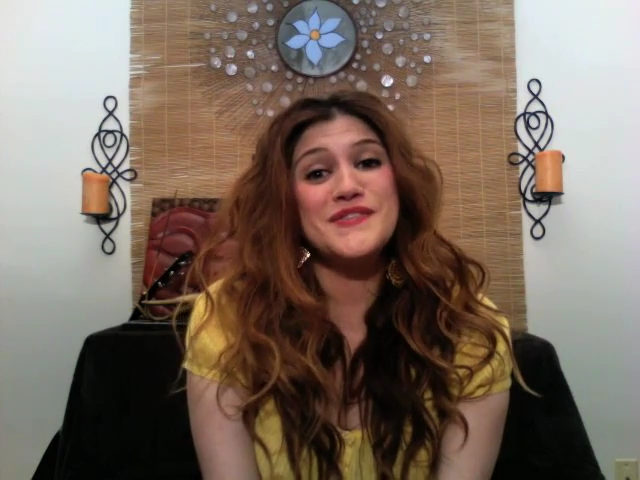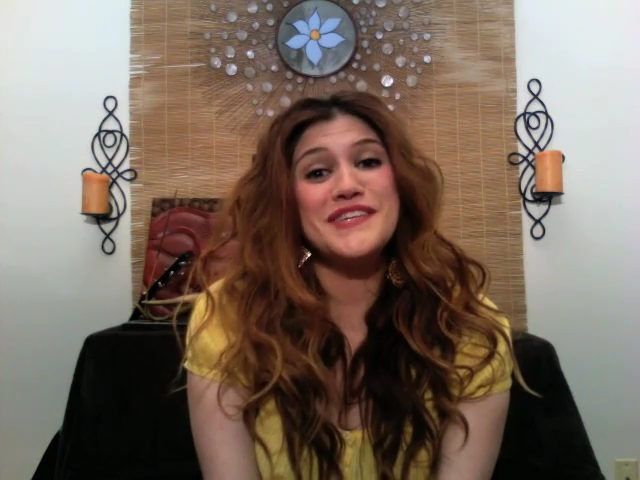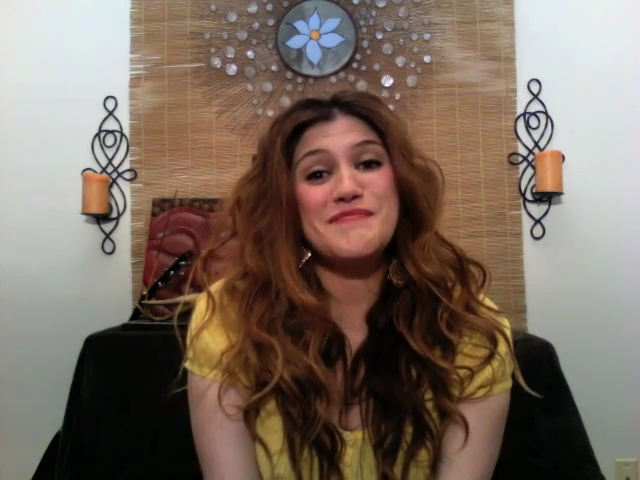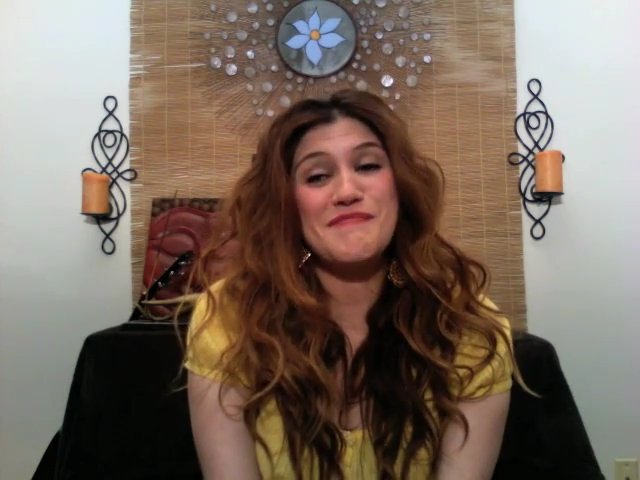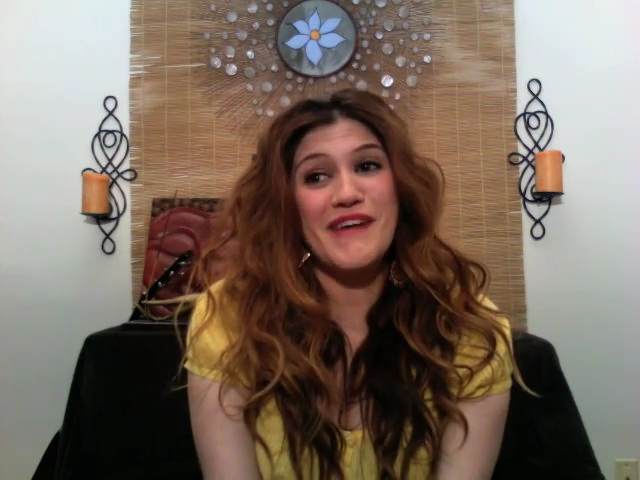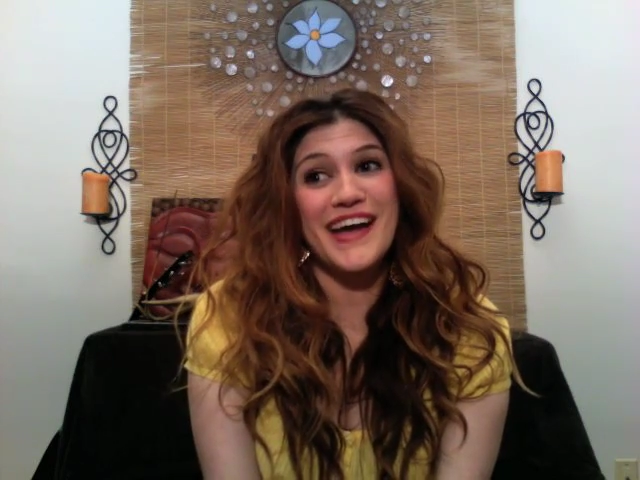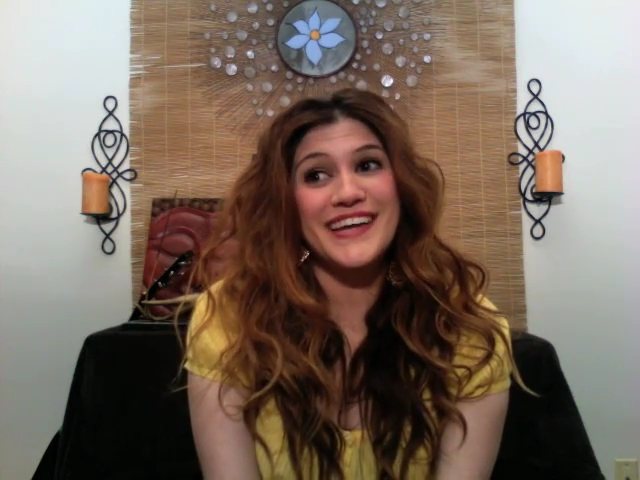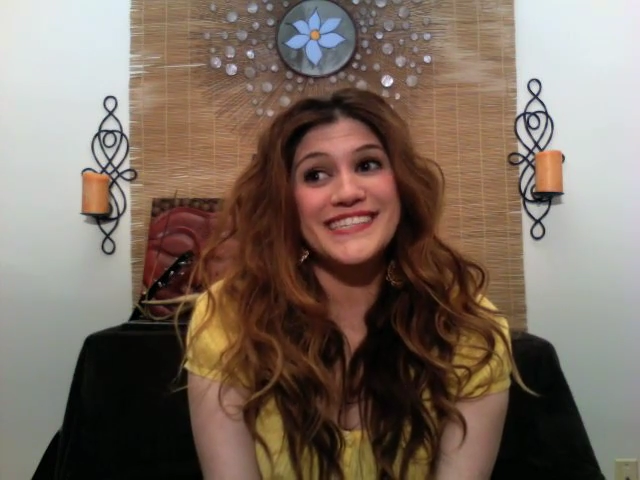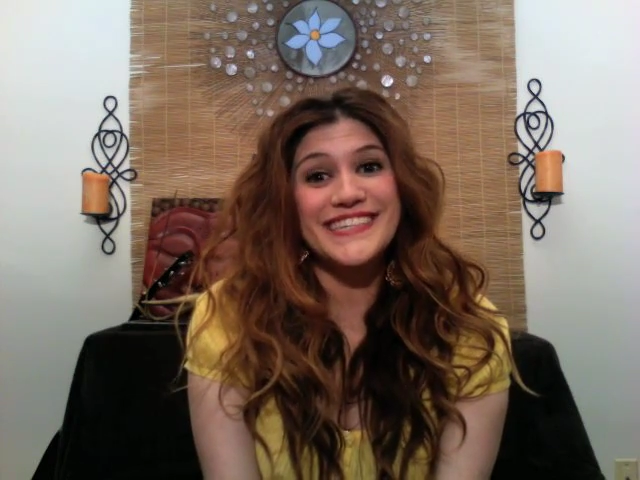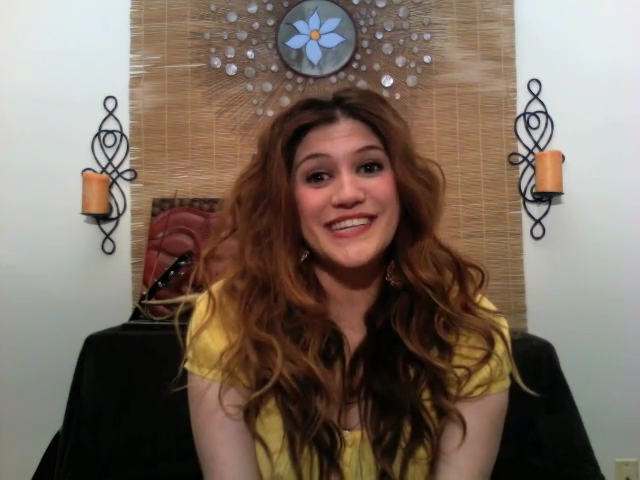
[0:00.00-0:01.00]
really my
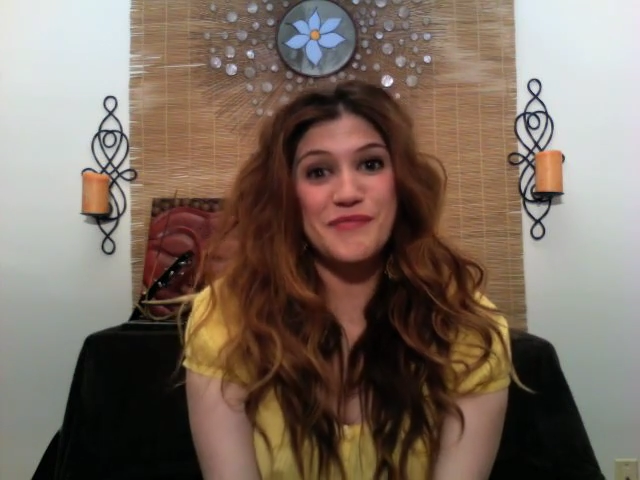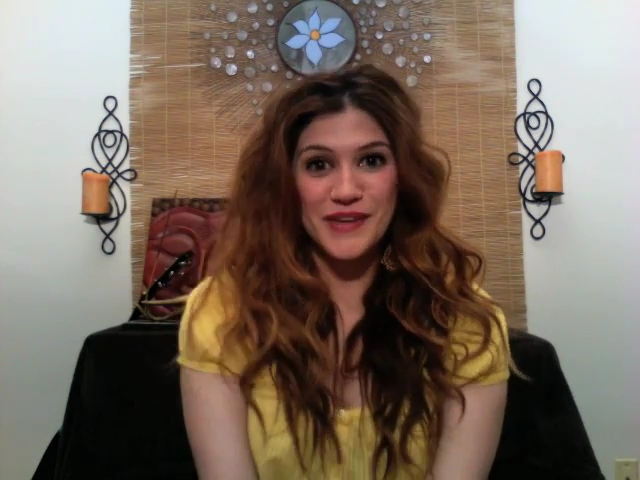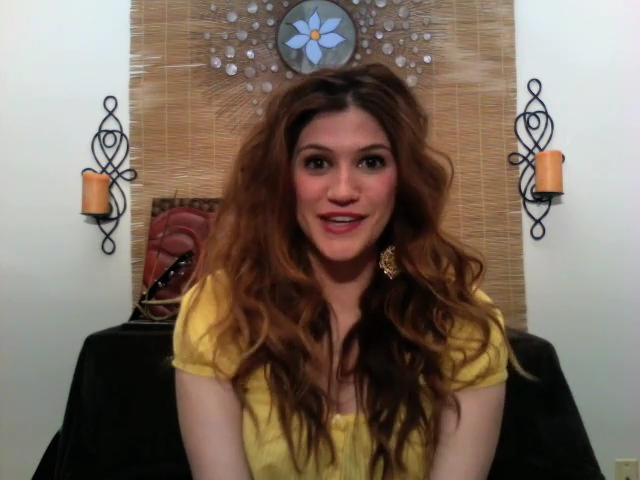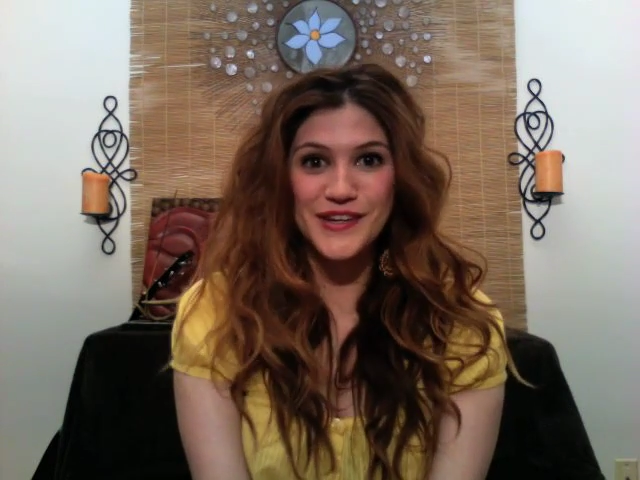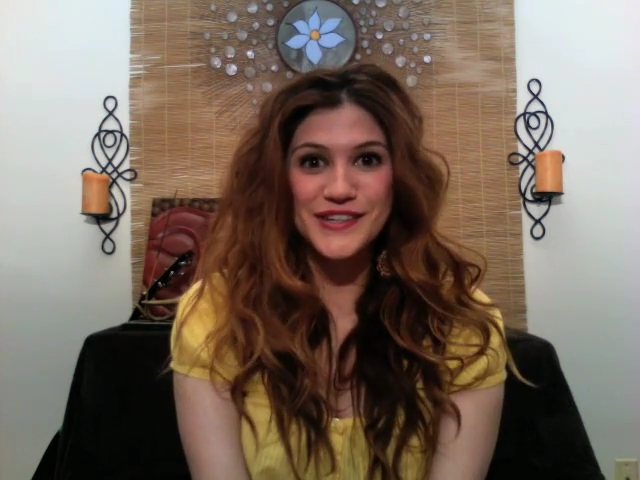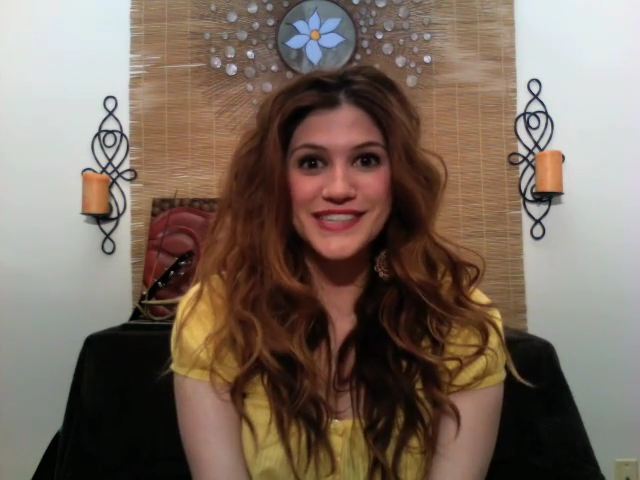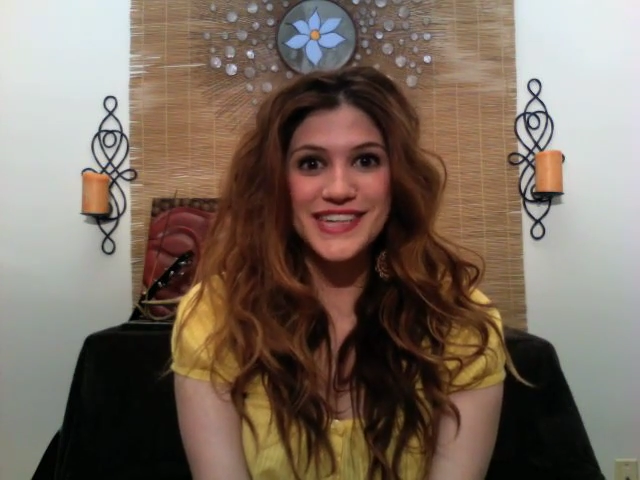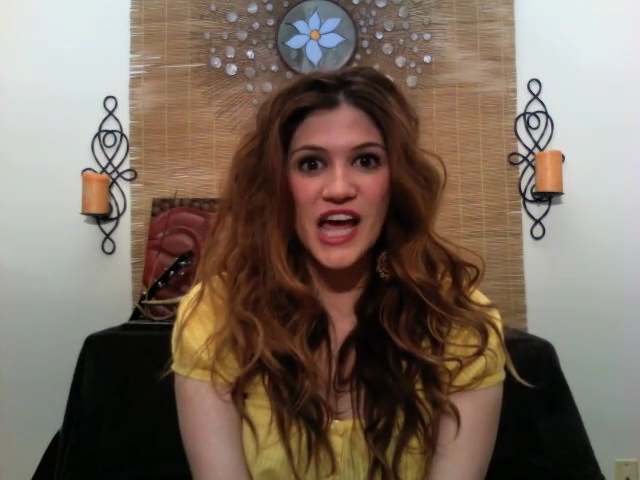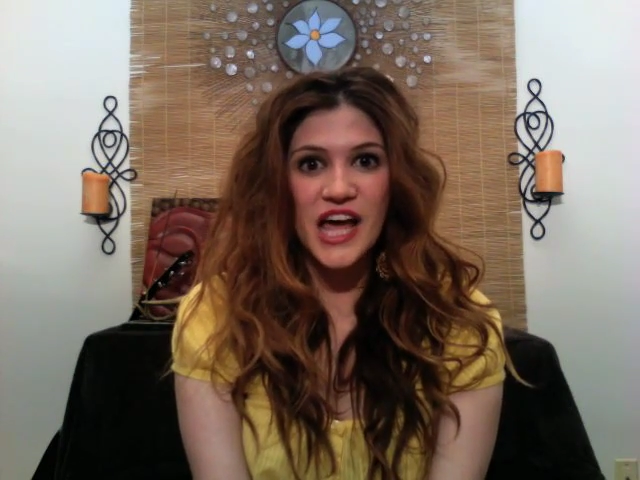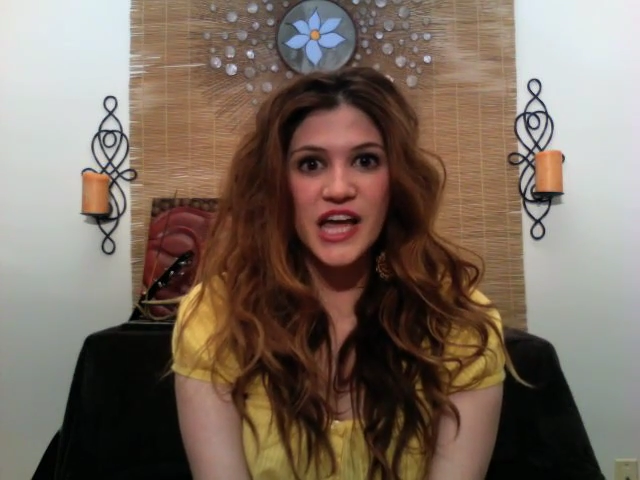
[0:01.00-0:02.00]
idea to be here
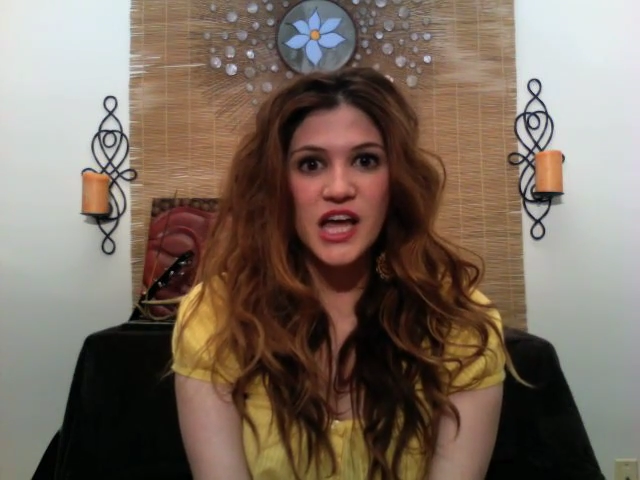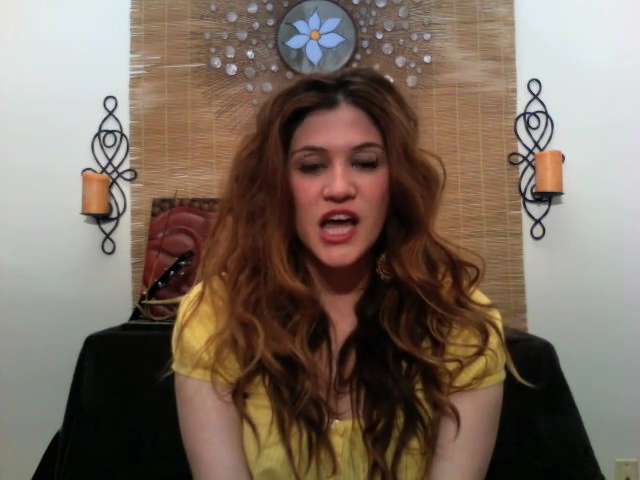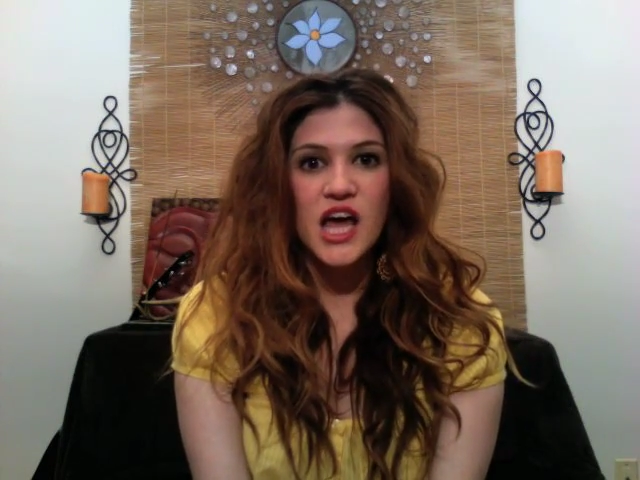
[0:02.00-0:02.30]
today,